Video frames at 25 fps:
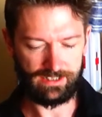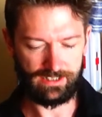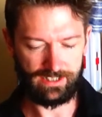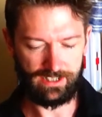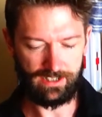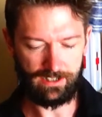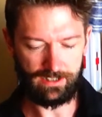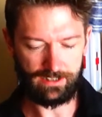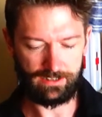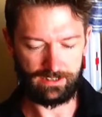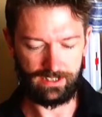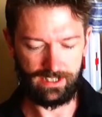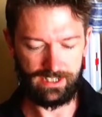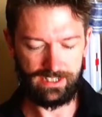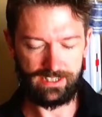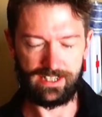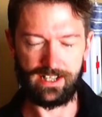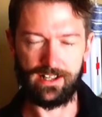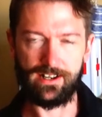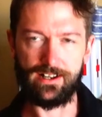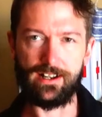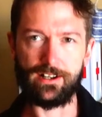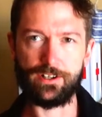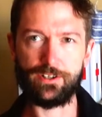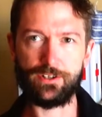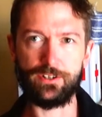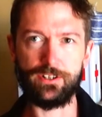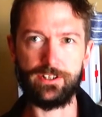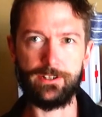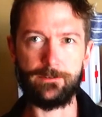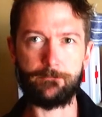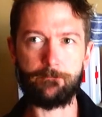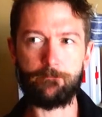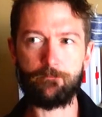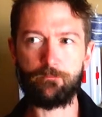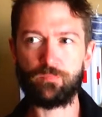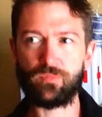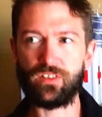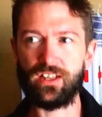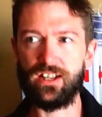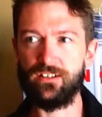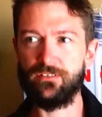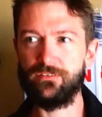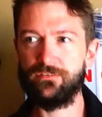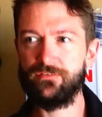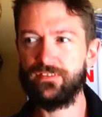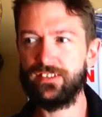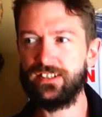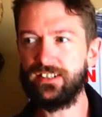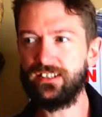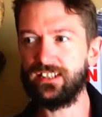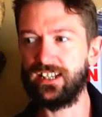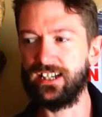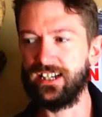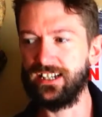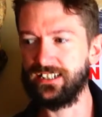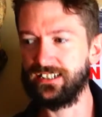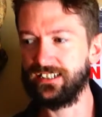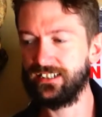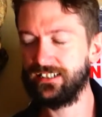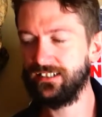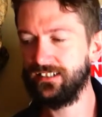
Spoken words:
I like that, actually. I feel like